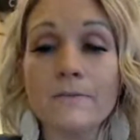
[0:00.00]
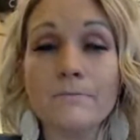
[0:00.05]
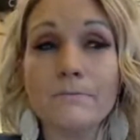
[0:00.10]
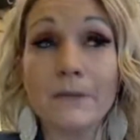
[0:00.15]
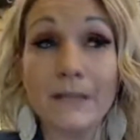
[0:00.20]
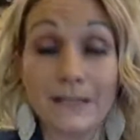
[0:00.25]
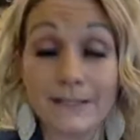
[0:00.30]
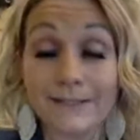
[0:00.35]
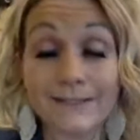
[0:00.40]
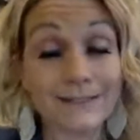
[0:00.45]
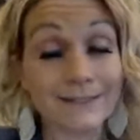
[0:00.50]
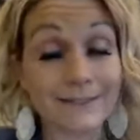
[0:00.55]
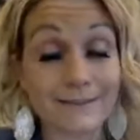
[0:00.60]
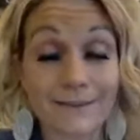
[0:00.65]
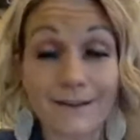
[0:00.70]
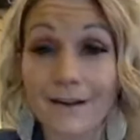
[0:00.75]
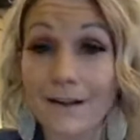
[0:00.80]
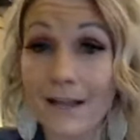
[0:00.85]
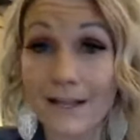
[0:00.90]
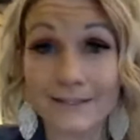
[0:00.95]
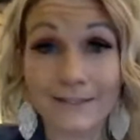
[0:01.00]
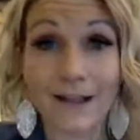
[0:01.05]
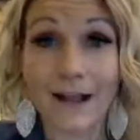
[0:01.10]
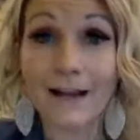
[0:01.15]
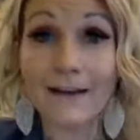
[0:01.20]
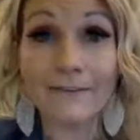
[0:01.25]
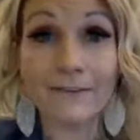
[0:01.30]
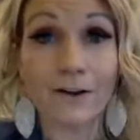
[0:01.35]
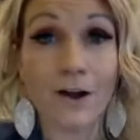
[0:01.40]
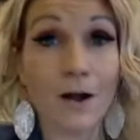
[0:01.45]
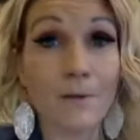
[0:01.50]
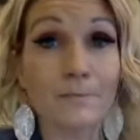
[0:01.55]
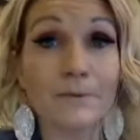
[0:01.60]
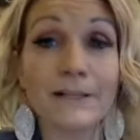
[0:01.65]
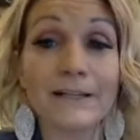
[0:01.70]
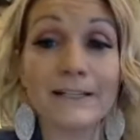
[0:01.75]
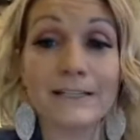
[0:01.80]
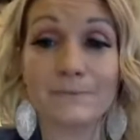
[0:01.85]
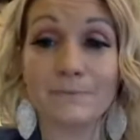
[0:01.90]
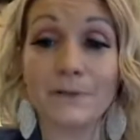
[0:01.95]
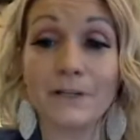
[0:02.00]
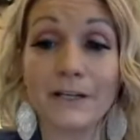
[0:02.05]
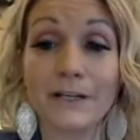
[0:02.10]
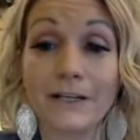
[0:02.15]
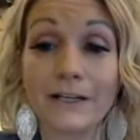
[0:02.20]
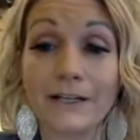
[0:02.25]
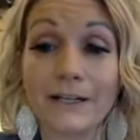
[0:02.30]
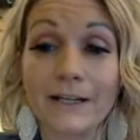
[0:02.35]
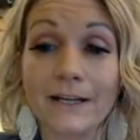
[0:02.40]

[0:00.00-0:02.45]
because it's kind of a complex book.